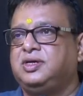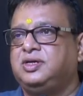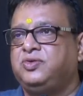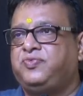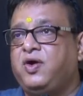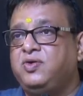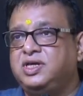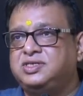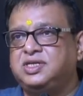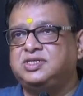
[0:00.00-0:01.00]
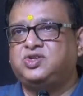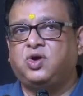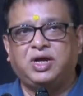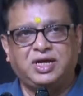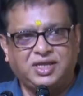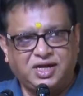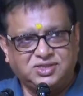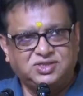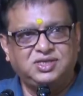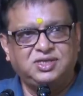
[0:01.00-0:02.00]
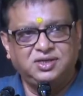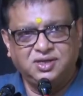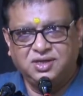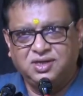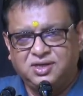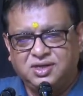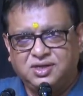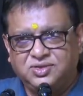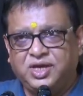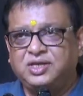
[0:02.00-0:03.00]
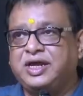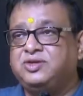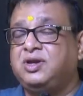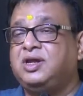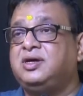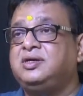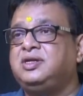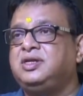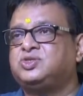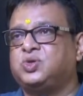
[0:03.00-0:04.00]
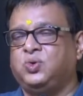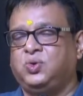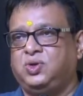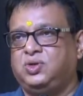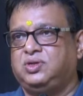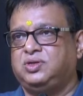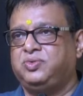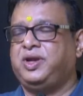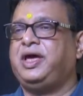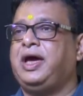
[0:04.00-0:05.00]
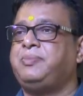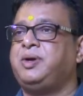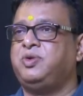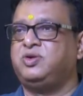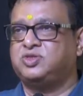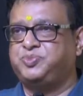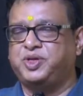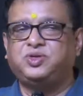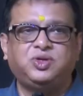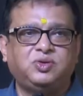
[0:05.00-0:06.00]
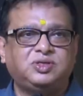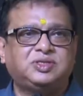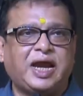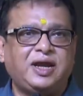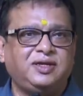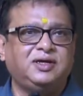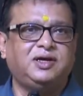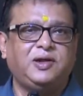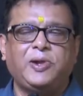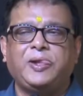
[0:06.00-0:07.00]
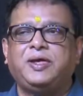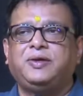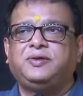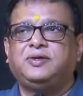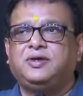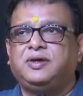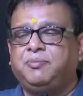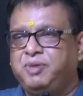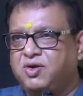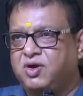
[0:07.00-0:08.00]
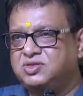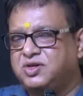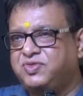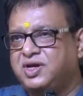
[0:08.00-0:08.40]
Your foundation is strong, and that's the thing that you learn in a school. Today I am able to speak to you, stand here, because of the